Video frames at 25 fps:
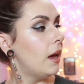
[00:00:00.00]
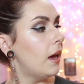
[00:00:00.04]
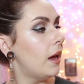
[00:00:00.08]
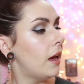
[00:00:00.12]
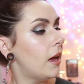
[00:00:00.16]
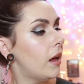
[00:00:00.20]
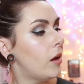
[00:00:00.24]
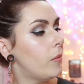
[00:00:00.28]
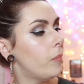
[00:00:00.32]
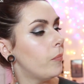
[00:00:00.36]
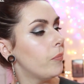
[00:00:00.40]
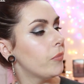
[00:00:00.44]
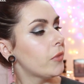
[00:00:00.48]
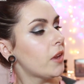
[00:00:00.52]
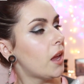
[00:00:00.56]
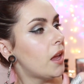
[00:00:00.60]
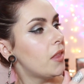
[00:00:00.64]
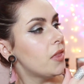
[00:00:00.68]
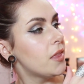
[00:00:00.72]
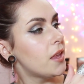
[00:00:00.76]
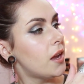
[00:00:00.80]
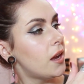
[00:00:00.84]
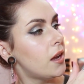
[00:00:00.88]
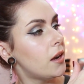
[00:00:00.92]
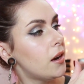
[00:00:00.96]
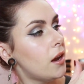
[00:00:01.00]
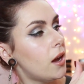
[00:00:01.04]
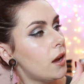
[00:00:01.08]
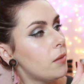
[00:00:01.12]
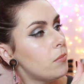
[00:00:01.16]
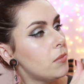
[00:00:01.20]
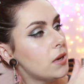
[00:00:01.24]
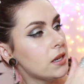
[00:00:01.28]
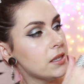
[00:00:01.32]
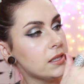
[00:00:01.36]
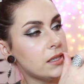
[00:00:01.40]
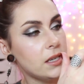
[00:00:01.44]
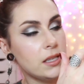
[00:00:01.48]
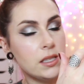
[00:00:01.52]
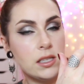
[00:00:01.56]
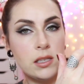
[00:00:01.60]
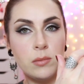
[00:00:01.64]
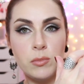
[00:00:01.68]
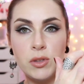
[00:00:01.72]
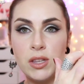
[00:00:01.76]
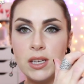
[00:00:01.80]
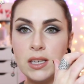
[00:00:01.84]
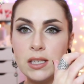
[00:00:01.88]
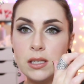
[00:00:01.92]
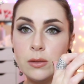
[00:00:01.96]
Um, and then I mixed in
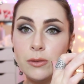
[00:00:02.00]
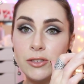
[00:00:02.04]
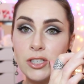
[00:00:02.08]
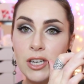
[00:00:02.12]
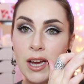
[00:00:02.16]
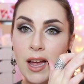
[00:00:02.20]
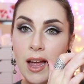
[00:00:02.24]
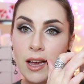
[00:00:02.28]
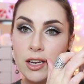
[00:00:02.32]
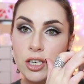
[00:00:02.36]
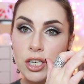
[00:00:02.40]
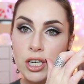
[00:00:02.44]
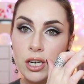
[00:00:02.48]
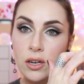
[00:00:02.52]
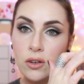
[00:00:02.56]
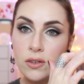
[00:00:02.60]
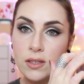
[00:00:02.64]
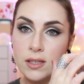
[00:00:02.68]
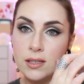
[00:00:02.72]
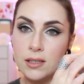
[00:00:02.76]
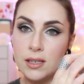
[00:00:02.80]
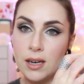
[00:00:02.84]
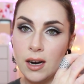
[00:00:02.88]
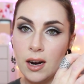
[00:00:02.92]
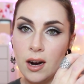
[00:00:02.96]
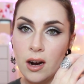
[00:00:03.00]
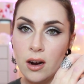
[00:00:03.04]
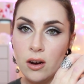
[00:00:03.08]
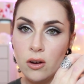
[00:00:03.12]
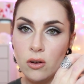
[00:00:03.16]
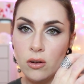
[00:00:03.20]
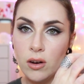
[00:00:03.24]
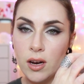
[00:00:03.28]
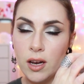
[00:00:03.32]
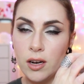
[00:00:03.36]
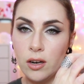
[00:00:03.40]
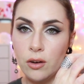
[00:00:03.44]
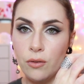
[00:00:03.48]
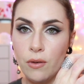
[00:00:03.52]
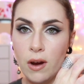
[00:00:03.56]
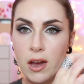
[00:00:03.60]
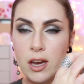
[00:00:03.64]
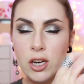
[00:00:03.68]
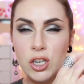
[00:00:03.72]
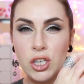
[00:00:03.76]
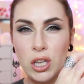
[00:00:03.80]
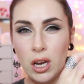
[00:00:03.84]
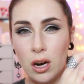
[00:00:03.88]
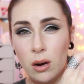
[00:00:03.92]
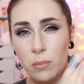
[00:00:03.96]
some of this, which actually looks dark or kind of
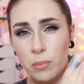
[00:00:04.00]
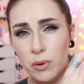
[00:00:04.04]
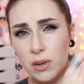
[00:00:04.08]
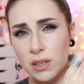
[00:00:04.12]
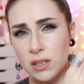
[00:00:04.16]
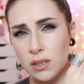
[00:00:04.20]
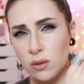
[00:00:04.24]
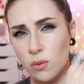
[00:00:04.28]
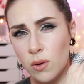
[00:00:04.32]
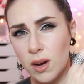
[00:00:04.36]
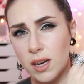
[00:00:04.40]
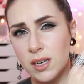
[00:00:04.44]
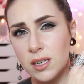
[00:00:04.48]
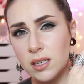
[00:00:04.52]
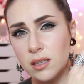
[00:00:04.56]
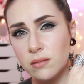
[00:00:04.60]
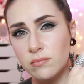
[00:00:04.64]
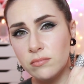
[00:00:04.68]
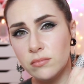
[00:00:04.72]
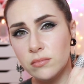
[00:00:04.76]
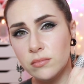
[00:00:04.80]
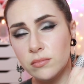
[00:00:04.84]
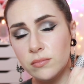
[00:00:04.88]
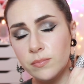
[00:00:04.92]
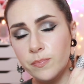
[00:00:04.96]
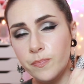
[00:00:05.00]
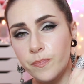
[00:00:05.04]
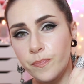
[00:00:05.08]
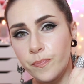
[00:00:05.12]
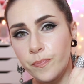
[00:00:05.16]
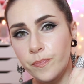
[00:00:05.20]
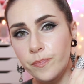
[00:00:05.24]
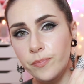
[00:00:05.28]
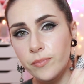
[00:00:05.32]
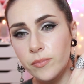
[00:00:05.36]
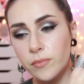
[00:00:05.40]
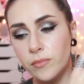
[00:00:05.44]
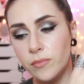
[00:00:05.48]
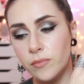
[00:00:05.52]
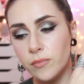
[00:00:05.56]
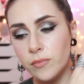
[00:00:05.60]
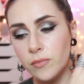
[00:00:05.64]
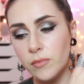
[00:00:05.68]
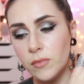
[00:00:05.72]
greyish there, but it's quite um,